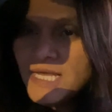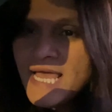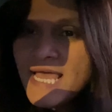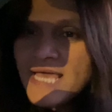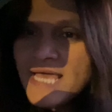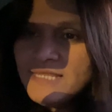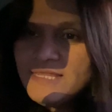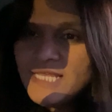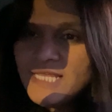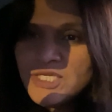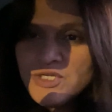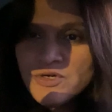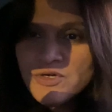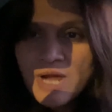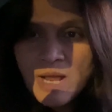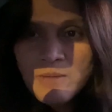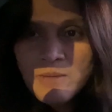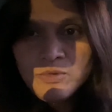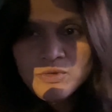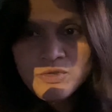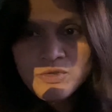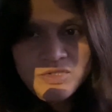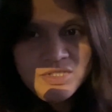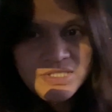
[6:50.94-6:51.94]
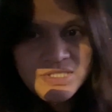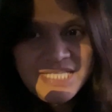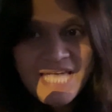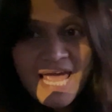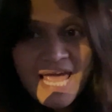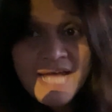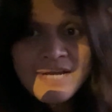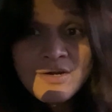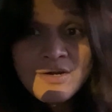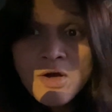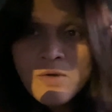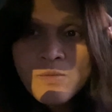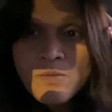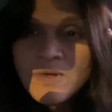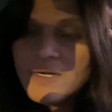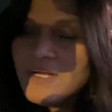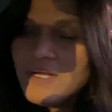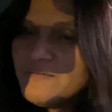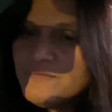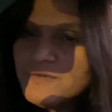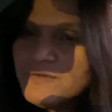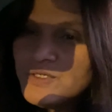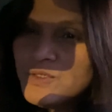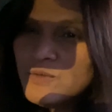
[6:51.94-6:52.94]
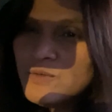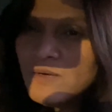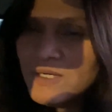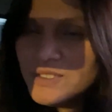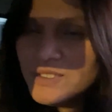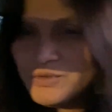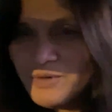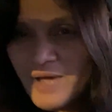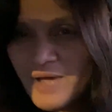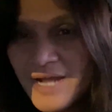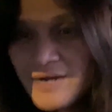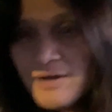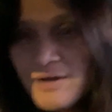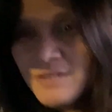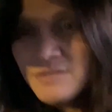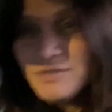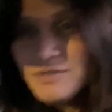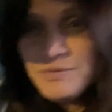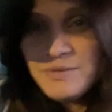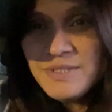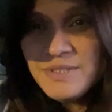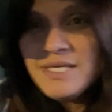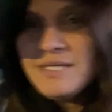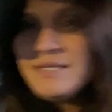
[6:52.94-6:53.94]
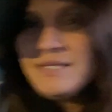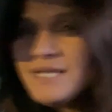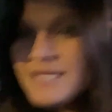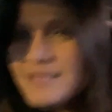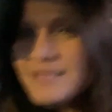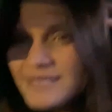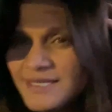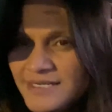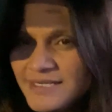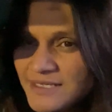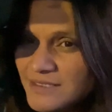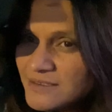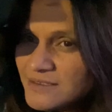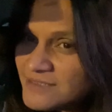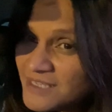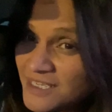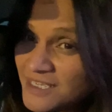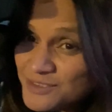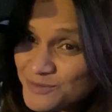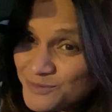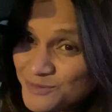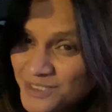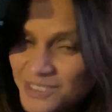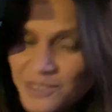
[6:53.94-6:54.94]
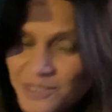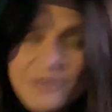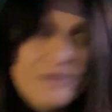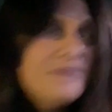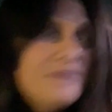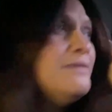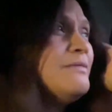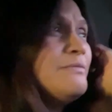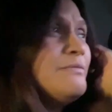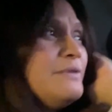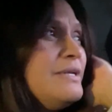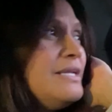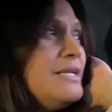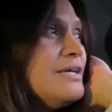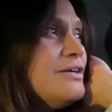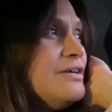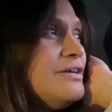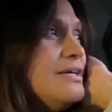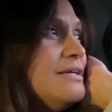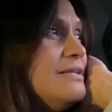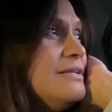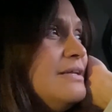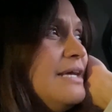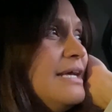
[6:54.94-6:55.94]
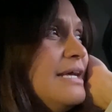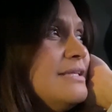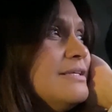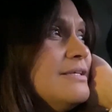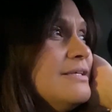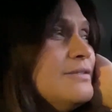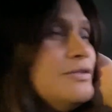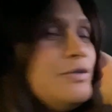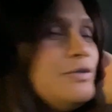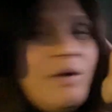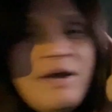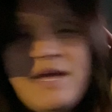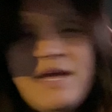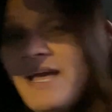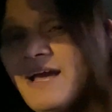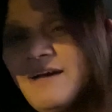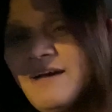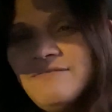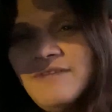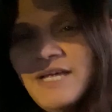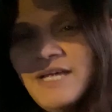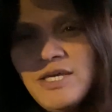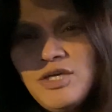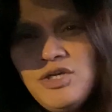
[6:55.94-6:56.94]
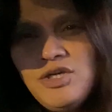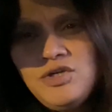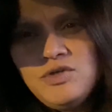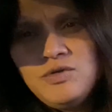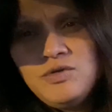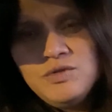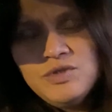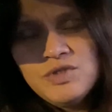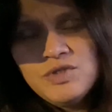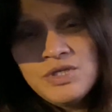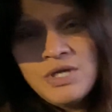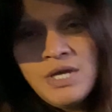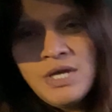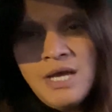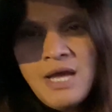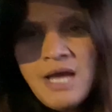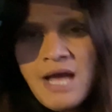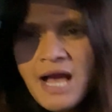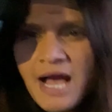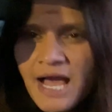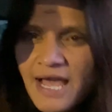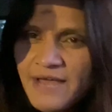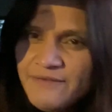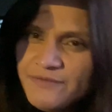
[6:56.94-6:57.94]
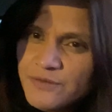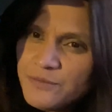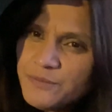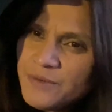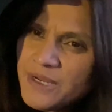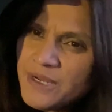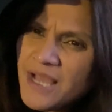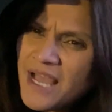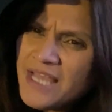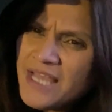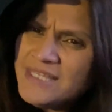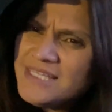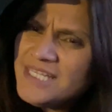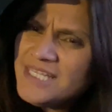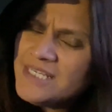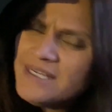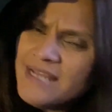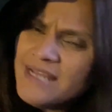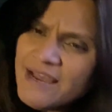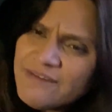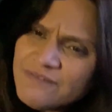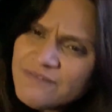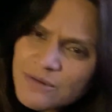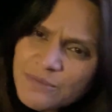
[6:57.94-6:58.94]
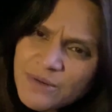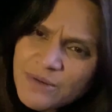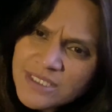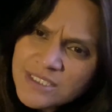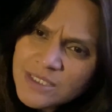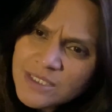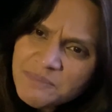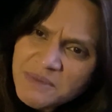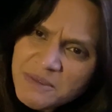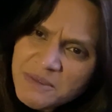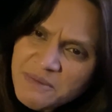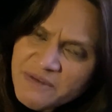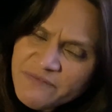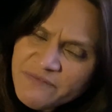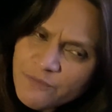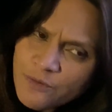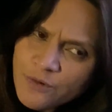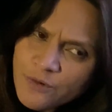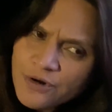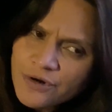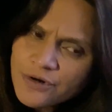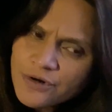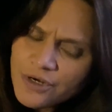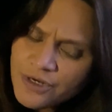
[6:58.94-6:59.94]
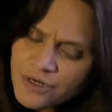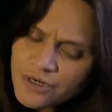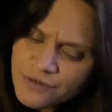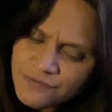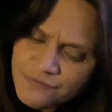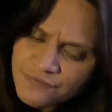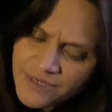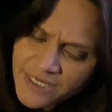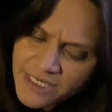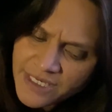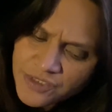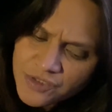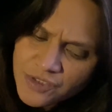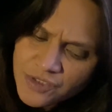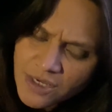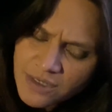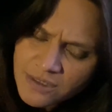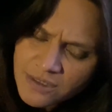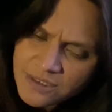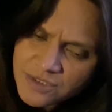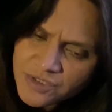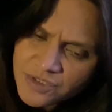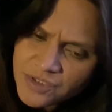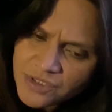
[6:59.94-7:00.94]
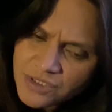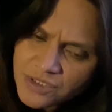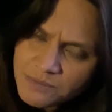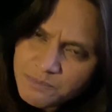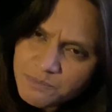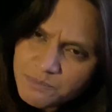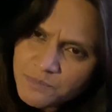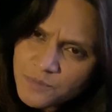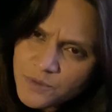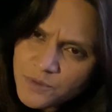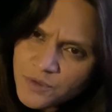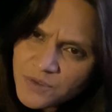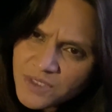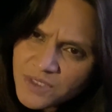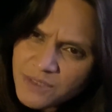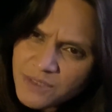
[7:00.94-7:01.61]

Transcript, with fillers: then you're able to just add on whatever you want to add on to it, and then it'll taste really really good. And then so I have like huge I have a re I did have a recipe before of a chocolate chip cookie